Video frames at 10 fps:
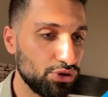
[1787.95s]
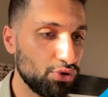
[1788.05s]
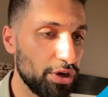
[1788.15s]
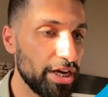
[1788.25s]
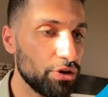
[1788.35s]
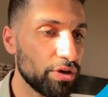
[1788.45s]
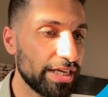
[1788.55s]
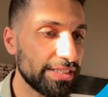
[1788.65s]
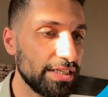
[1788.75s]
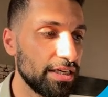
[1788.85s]
So here you can
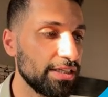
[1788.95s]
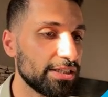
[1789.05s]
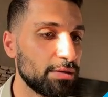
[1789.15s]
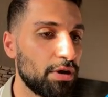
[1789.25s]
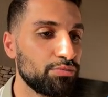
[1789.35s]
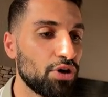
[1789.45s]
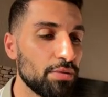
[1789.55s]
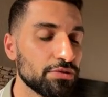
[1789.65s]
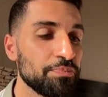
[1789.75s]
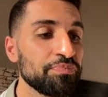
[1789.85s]
see inside my
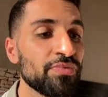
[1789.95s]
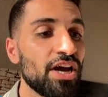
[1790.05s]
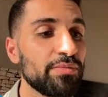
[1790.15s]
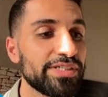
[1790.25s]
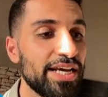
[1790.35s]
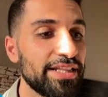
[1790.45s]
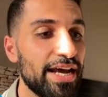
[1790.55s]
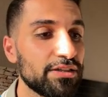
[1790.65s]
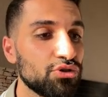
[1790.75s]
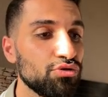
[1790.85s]
prompt, I'm saying
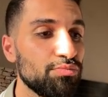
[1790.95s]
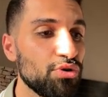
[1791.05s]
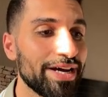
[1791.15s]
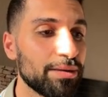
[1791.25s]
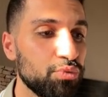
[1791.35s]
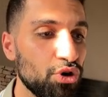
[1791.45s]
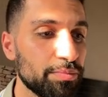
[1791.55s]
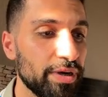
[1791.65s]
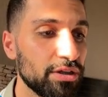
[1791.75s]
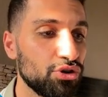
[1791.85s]
that to book an
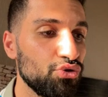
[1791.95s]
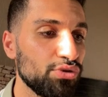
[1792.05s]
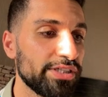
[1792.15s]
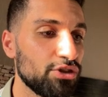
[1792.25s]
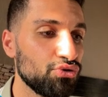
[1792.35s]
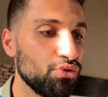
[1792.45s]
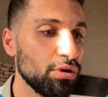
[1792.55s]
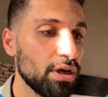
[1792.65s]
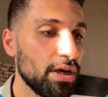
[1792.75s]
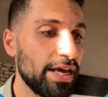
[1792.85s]
appointment, use the tool,
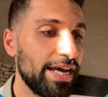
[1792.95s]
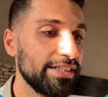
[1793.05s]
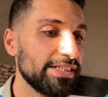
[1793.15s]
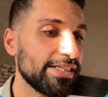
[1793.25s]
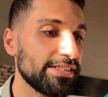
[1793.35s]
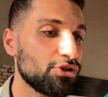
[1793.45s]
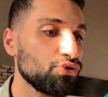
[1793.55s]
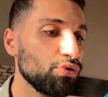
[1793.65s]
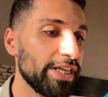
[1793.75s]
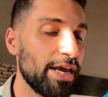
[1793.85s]
and this is the
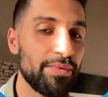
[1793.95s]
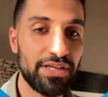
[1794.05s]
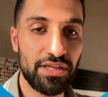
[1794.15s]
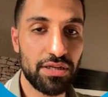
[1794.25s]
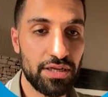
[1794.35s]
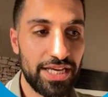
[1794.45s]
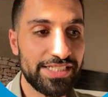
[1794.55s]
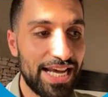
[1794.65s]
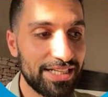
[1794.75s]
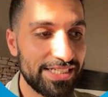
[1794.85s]
tool name,
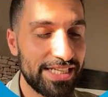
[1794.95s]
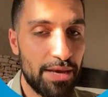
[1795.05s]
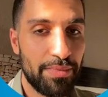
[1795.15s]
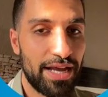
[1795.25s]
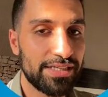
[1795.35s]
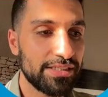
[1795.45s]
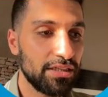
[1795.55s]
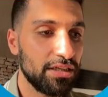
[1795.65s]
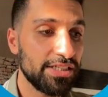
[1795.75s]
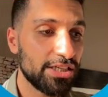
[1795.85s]
exactly same as
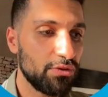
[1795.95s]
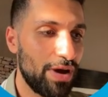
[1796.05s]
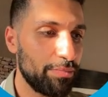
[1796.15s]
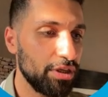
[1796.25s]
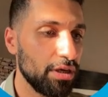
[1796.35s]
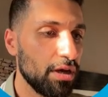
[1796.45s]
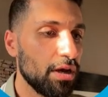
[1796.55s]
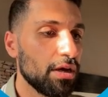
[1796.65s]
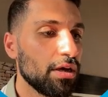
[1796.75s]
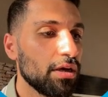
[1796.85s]
inside
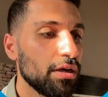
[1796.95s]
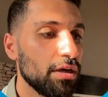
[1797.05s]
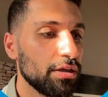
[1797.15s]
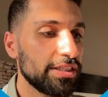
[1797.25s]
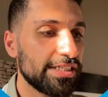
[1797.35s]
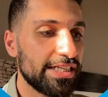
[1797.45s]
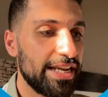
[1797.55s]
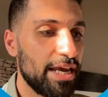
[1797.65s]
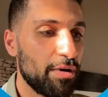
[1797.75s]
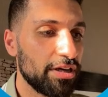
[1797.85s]
VAPI. This is the
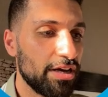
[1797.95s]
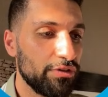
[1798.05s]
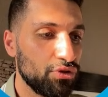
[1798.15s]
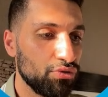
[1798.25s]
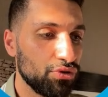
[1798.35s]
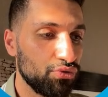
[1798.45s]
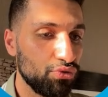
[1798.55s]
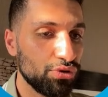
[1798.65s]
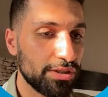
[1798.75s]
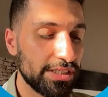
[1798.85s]
name I gave it to the
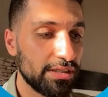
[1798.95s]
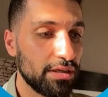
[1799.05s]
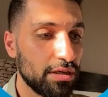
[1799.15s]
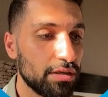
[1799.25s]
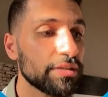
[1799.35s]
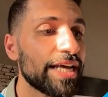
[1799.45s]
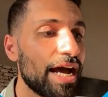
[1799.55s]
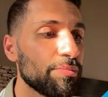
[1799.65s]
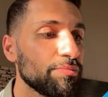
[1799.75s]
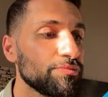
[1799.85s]
tools tab.